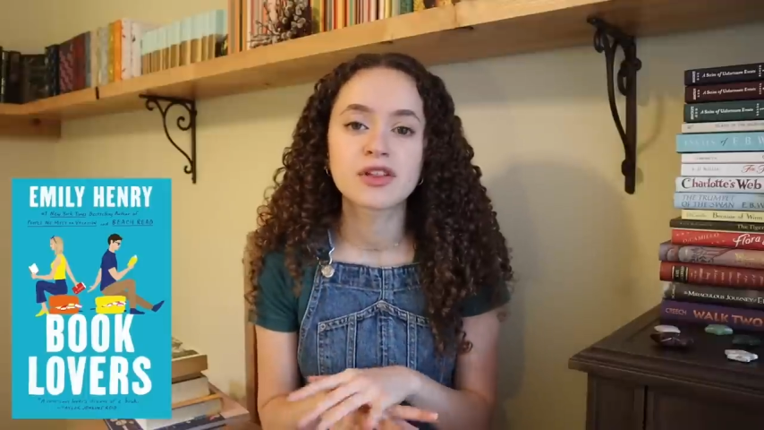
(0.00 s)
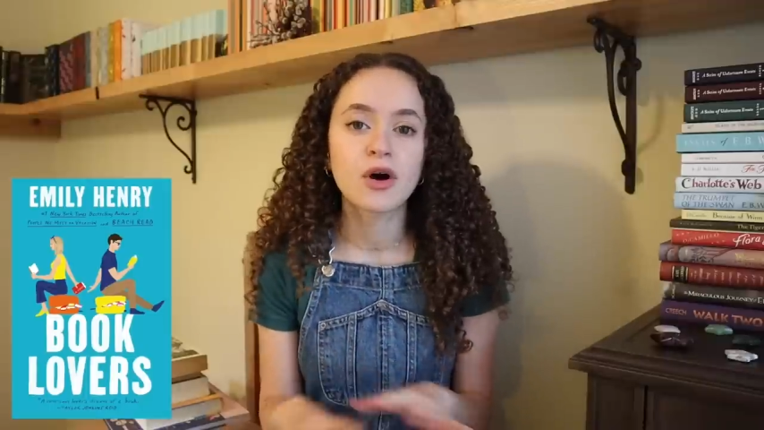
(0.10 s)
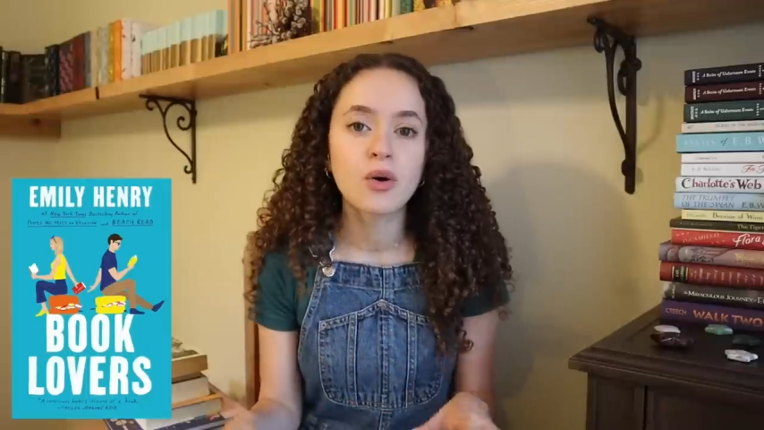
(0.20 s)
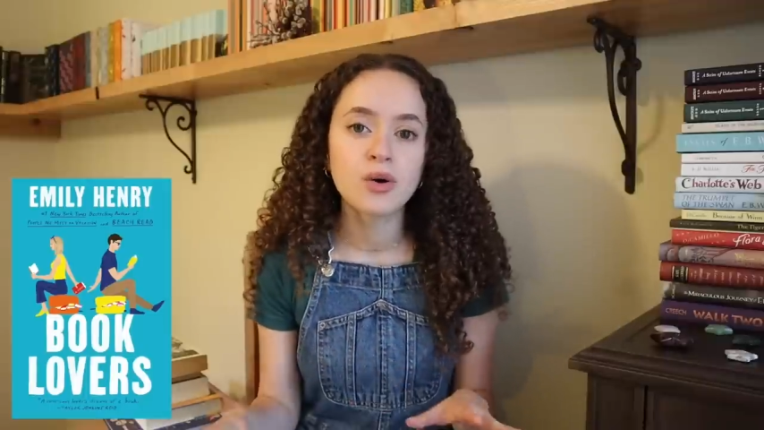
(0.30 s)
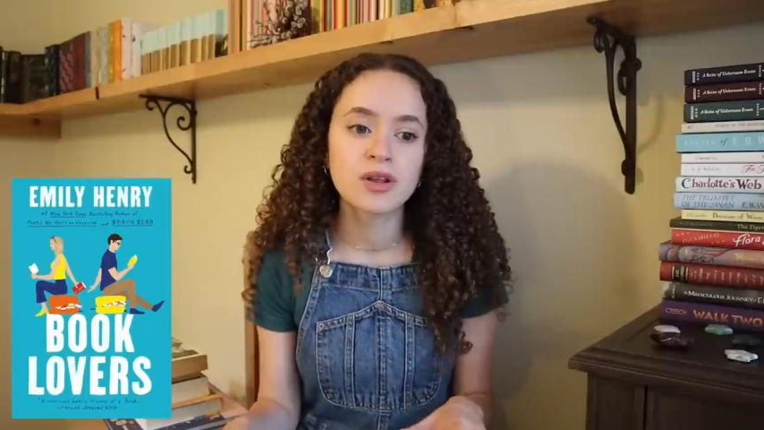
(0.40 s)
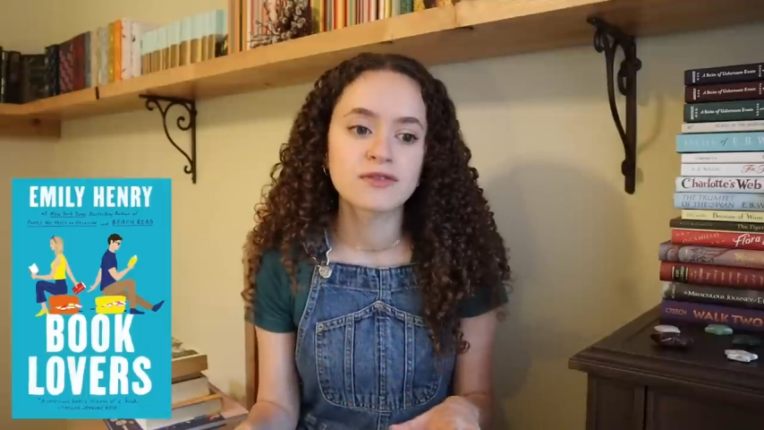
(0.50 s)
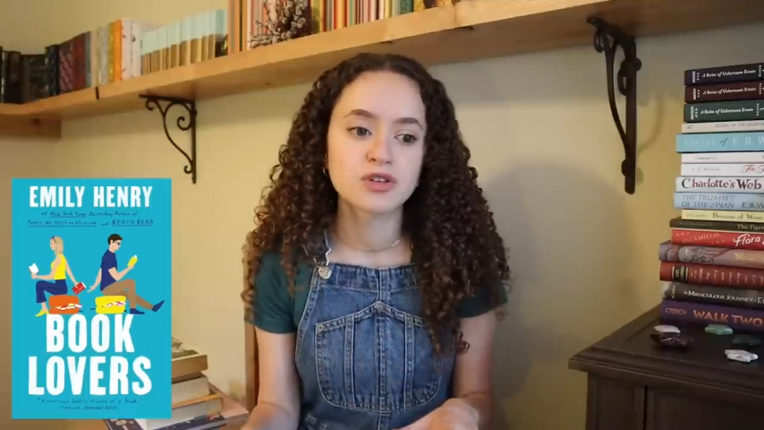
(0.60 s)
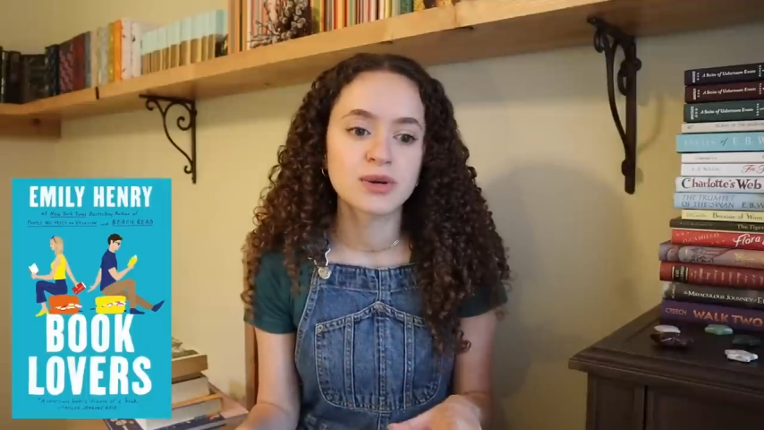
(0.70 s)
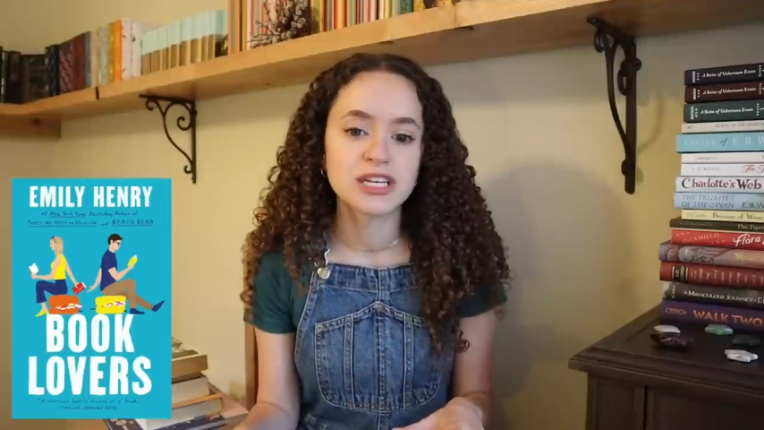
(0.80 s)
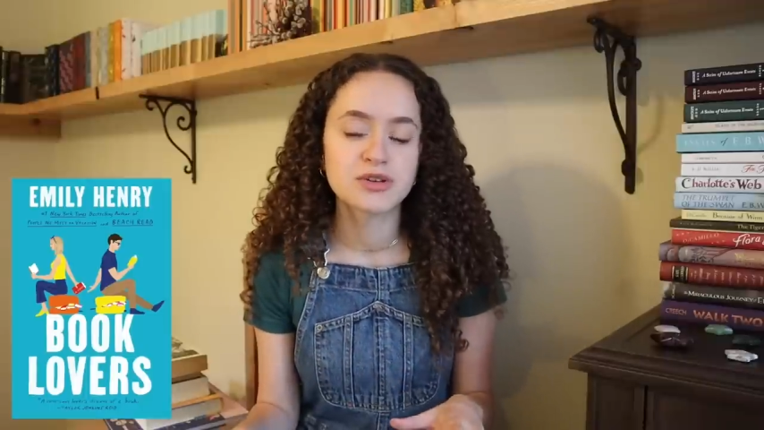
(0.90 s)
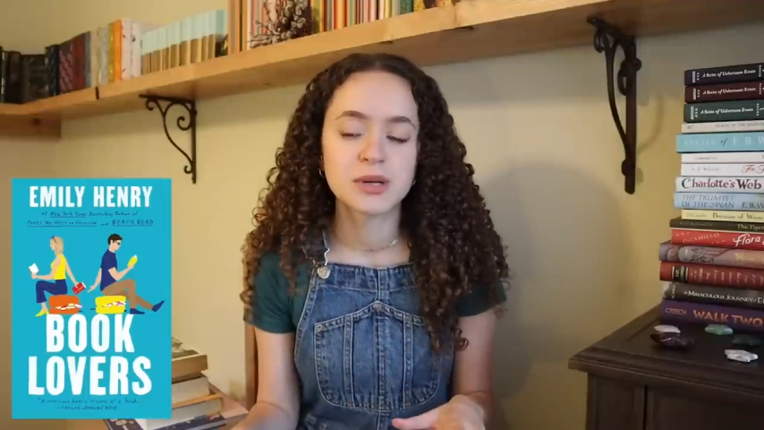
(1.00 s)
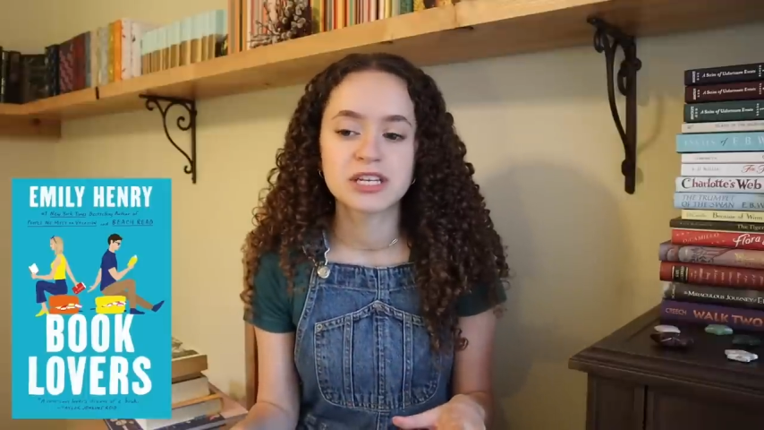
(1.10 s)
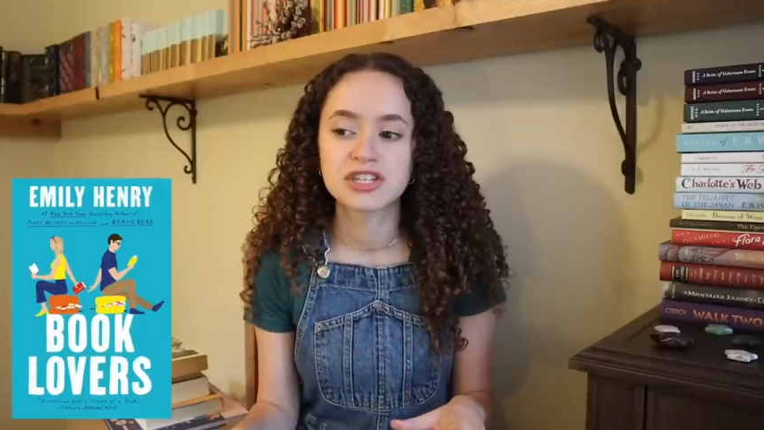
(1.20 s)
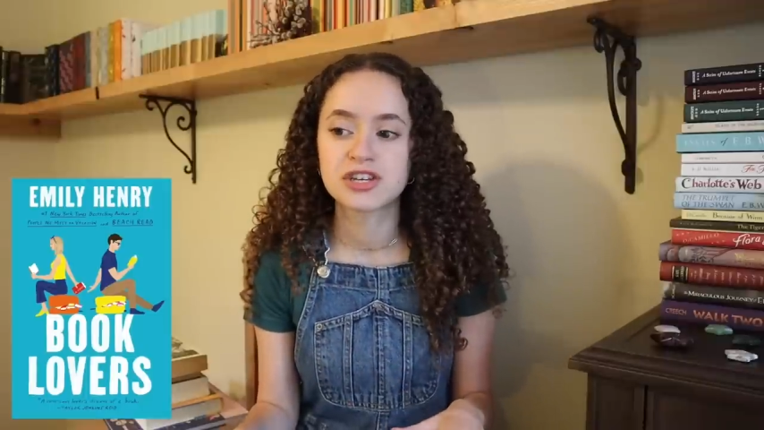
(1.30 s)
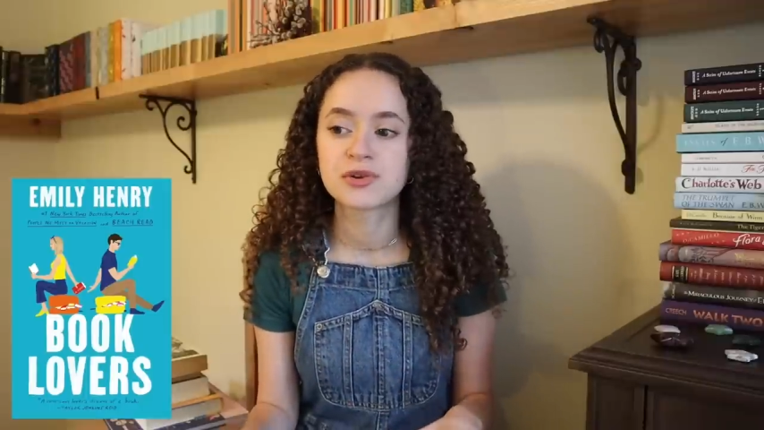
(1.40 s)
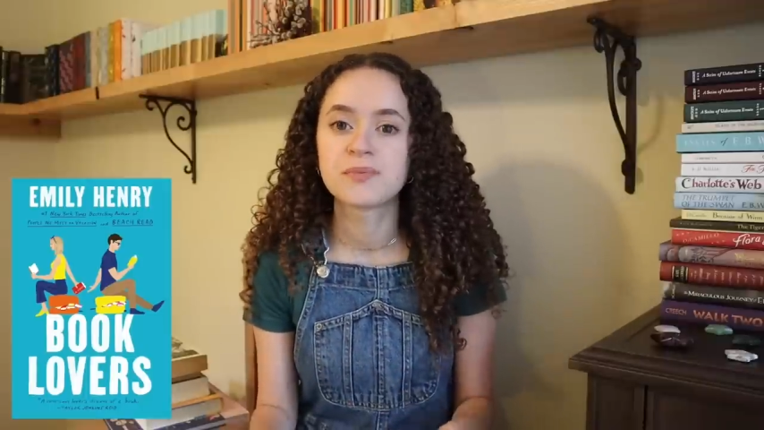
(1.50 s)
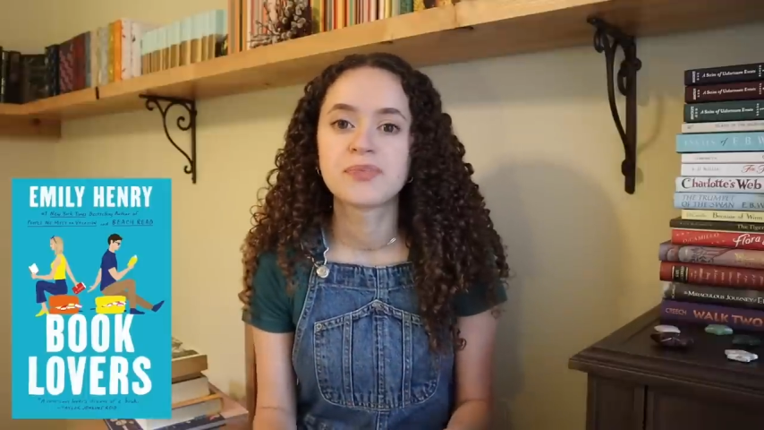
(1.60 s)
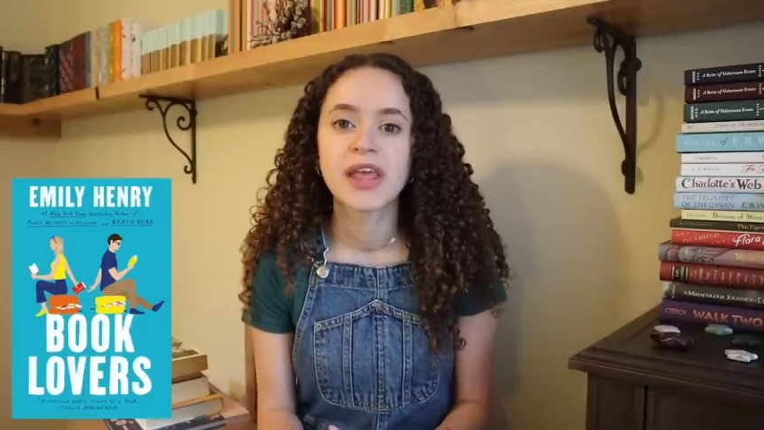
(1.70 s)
the whole of 2022.